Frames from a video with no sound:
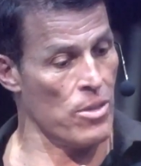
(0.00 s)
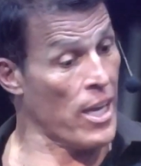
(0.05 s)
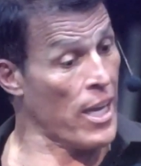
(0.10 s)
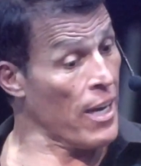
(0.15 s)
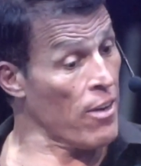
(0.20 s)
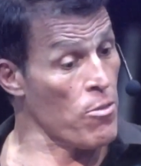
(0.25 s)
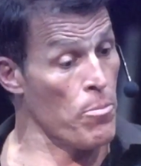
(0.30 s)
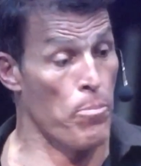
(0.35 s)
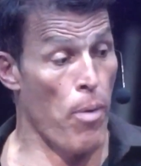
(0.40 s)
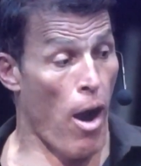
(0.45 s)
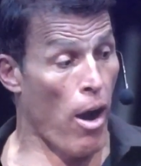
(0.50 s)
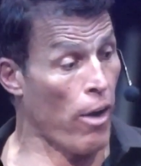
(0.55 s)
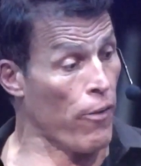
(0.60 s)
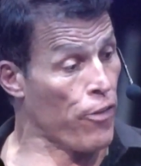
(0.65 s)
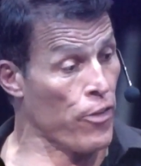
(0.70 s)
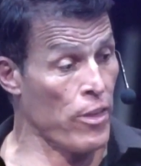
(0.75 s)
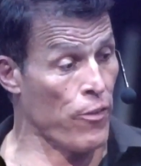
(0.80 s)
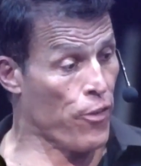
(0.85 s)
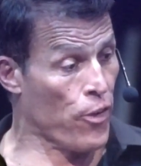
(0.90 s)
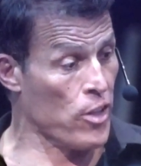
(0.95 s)
You can even borrow
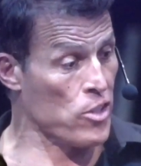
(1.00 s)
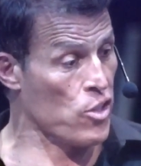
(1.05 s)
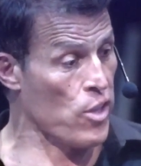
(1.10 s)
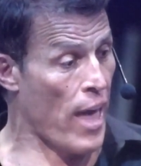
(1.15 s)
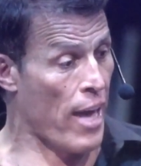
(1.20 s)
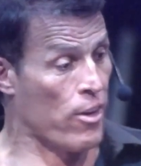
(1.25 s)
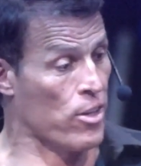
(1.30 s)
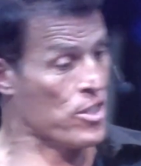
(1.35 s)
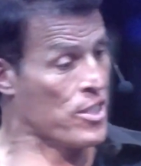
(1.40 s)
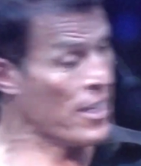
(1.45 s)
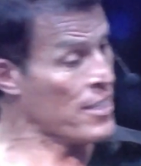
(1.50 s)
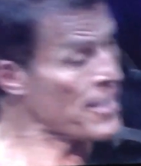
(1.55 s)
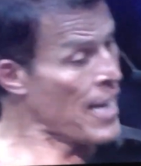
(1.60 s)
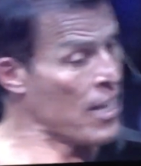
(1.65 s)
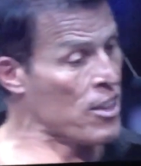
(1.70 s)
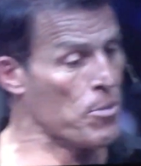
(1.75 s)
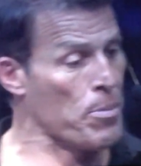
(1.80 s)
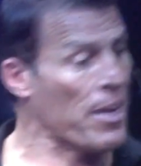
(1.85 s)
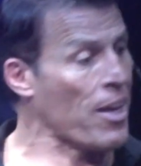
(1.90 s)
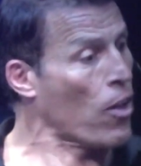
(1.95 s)
from the first letter, so it doesn't
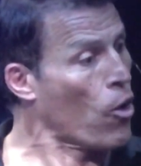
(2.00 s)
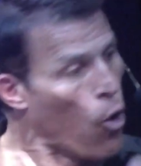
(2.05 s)
have to be a